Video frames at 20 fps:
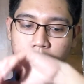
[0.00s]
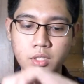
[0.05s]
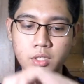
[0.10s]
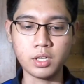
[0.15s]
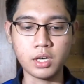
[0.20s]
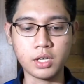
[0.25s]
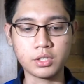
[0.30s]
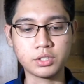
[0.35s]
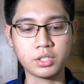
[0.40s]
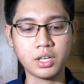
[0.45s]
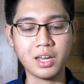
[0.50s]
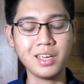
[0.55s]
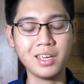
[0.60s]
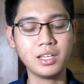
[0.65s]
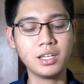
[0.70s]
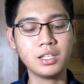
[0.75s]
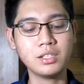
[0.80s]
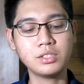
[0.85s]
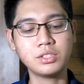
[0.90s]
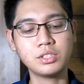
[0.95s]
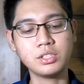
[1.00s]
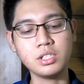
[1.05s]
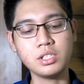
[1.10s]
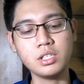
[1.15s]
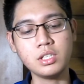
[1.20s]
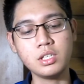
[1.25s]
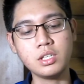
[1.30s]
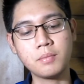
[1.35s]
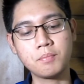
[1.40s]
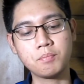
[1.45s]
Yes, I can
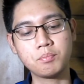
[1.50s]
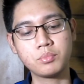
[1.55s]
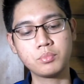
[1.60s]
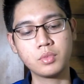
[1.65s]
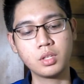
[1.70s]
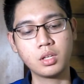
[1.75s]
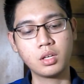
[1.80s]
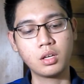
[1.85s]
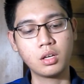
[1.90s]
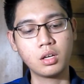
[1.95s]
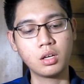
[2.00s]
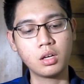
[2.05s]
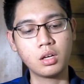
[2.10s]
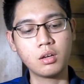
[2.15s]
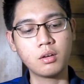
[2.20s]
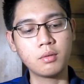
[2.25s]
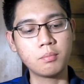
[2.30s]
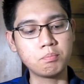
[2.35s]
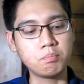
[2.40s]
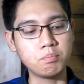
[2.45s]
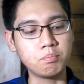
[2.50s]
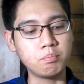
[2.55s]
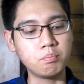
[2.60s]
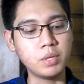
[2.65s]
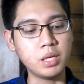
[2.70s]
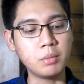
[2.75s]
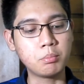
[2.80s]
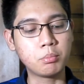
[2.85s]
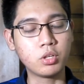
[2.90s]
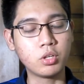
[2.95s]
see
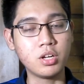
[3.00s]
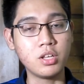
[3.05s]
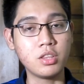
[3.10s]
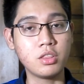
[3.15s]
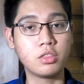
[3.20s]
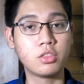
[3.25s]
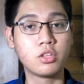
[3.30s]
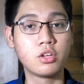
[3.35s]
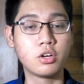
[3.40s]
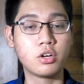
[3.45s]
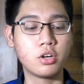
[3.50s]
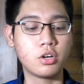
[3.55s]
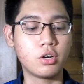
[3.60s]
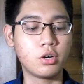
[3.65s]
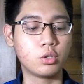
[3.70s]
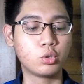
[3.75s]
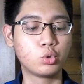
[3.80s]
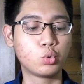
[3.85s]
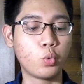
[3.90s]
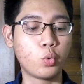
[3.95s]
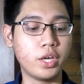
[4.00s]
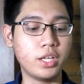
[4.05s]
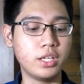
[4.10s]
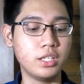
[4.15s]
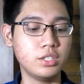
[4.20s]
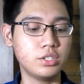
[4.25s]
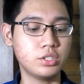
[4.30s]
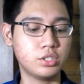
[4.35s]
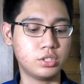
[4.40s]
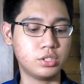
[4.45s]
people in their
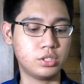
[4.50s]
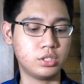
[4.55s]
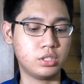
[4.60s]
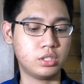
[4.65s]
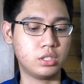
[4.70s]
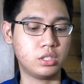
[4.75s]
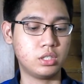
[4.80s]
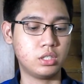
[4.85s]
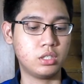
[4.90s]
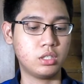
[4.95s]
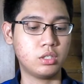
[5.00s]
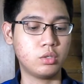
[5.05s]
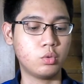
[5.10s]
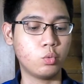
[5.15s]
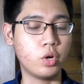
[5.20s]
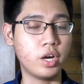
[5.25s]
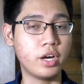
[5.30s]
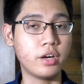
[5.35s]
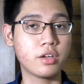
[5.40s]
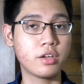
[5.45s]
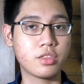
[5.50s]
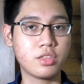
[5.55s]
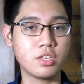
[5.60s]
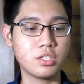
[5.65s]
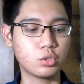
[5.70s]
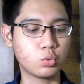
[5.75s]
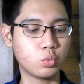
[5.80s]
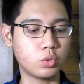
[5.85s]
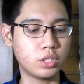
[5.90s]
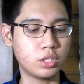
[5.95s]
20s wearing
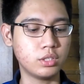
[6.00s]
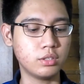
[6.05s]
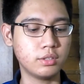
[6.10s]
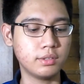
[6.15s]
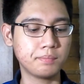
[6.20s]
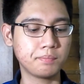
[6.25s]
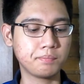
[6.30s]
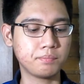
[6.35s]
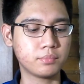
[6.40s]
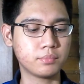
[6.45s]
this one